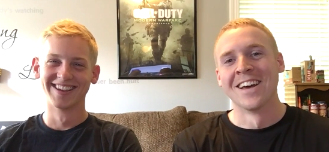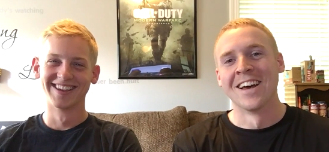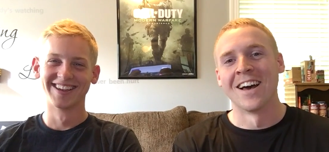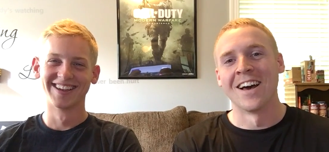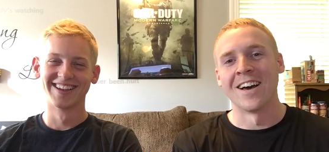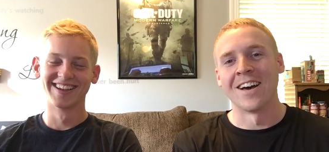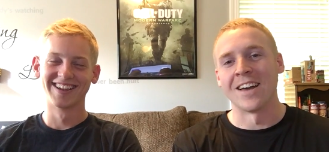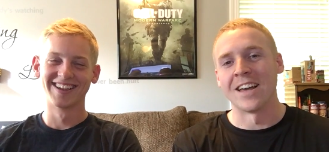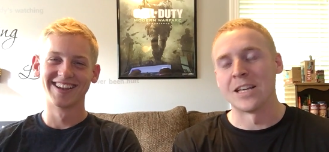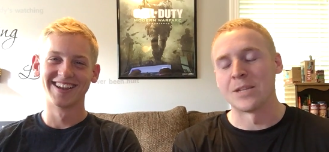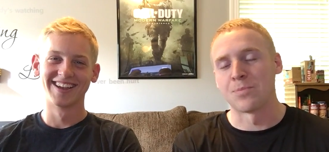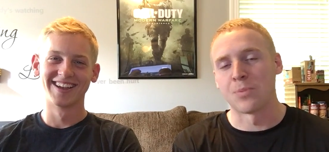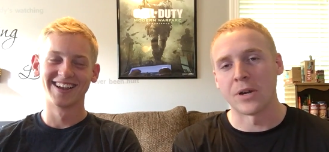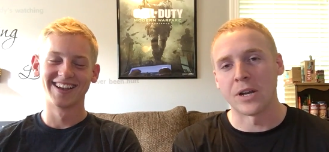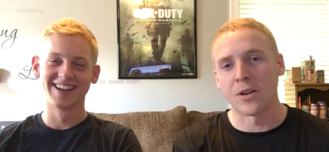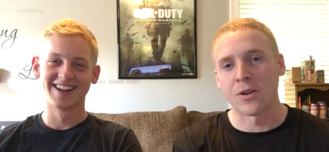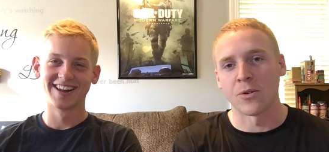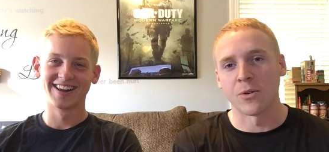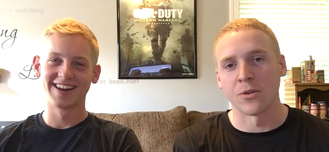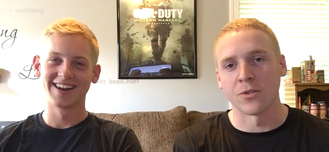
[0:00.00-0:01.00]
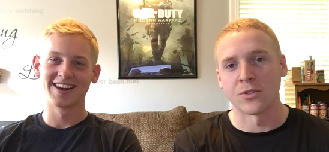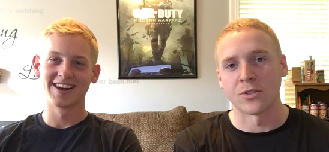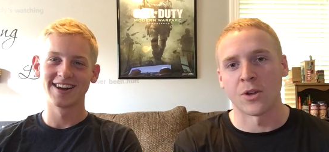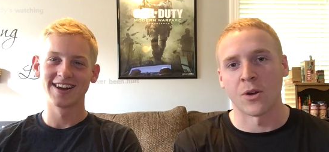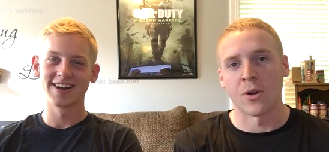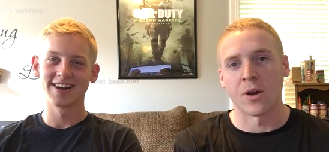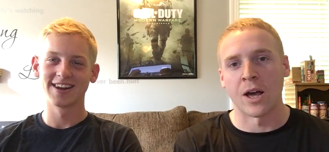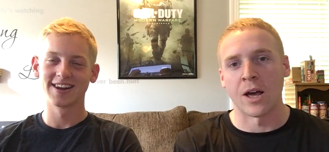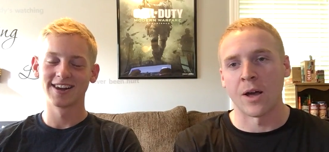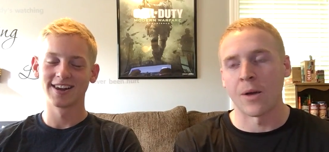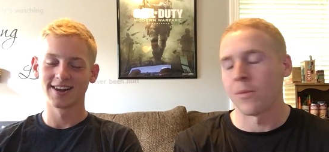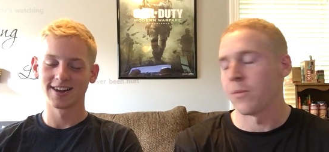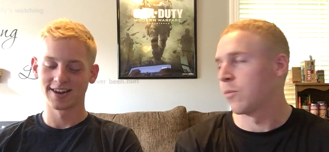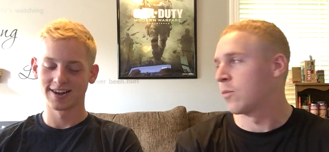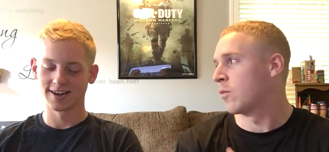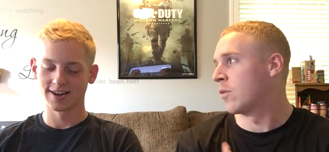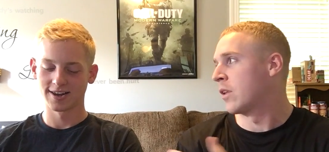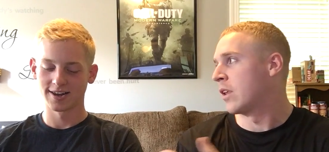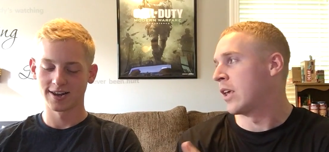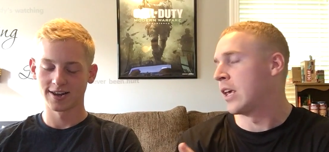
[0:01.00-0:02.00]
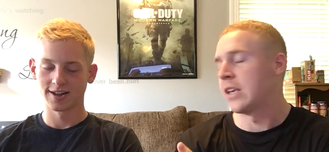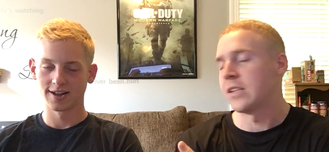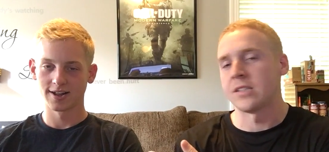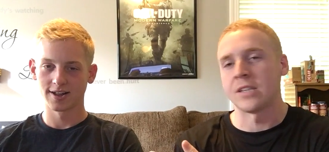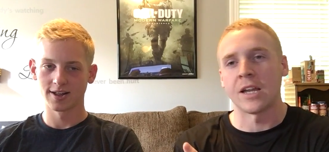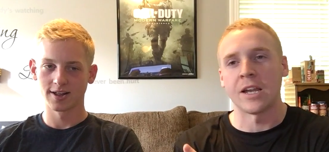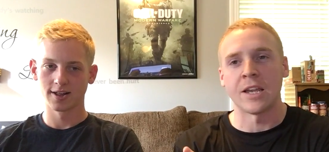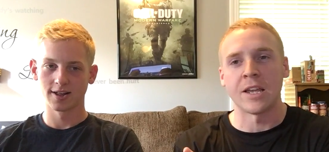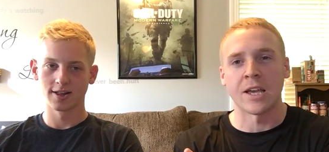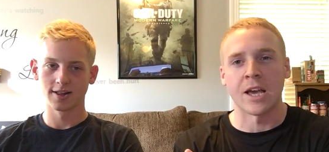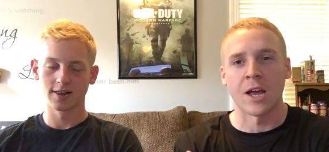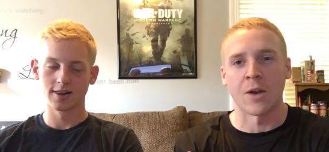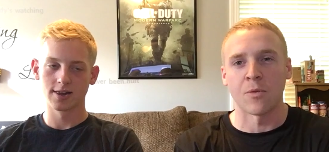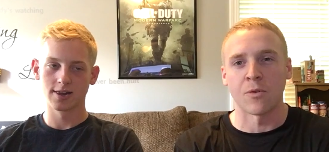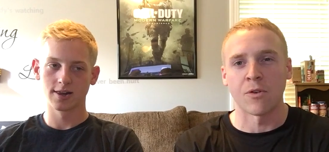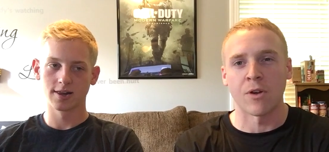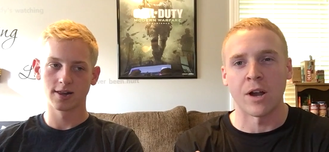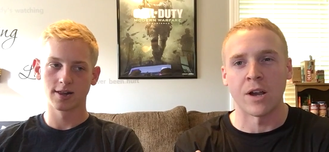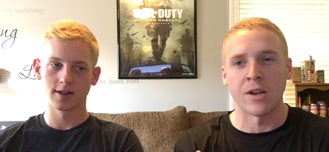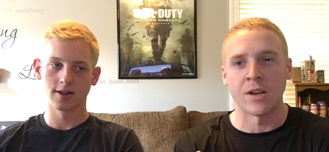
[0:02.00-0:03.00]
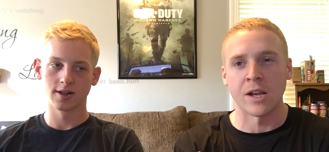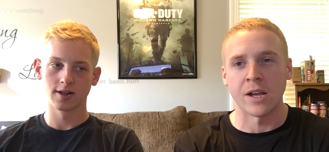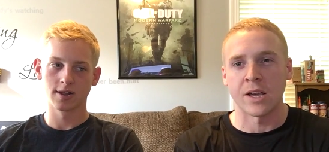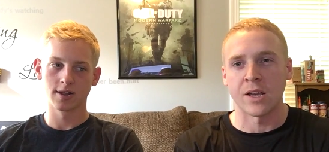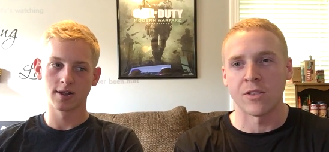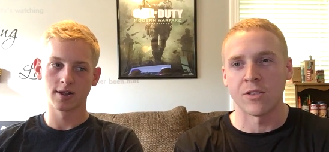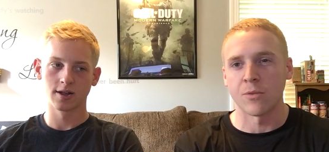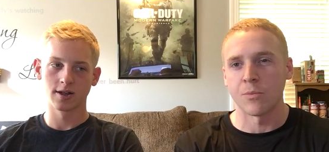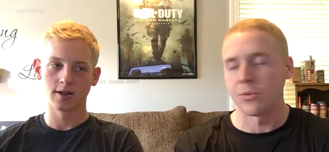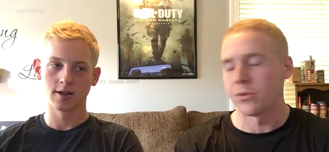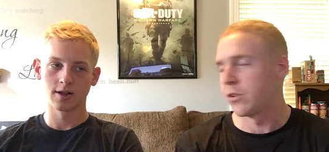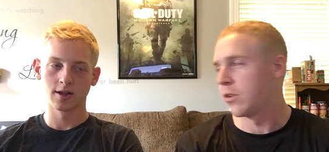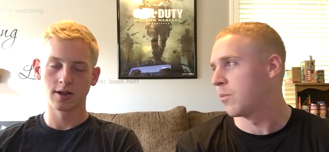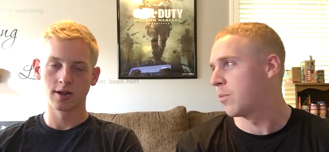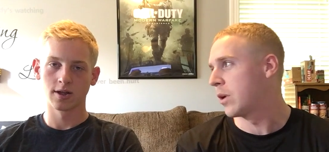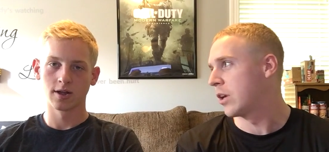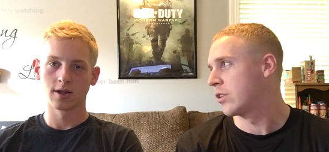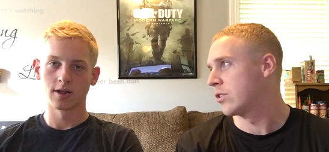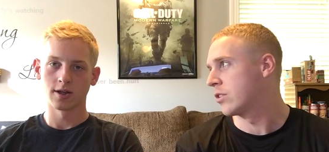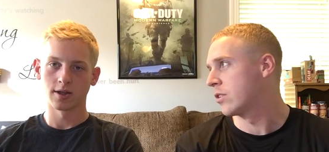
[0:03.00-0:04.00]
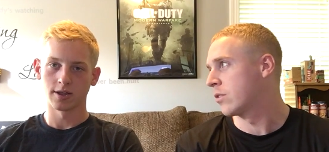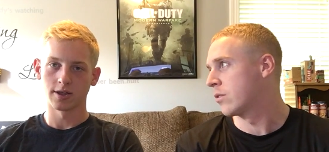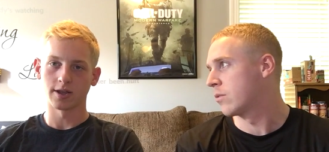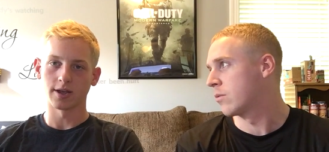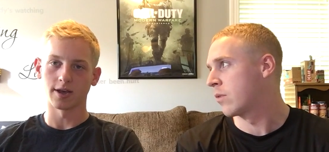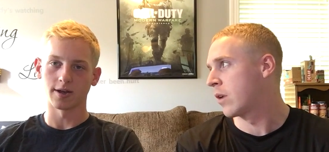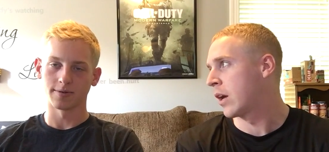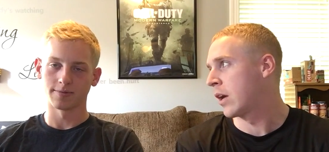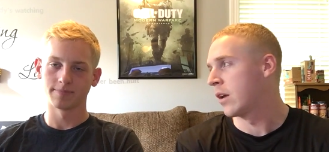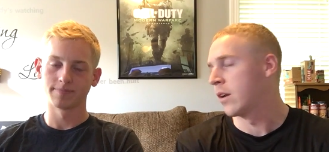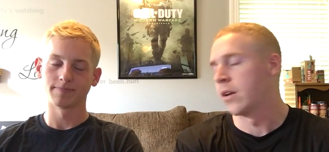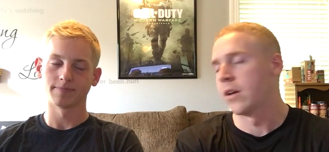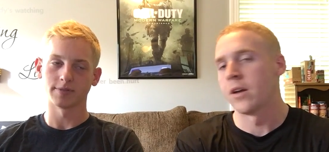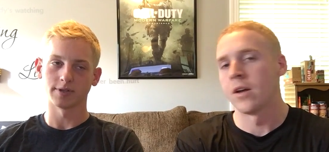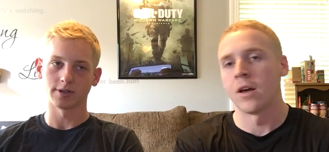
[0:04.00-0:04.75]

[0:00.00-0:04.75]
Speaker 1: Uh, it's pretty cool. So I, he said he kind of regretted not getting the platoon picture, yeah, right?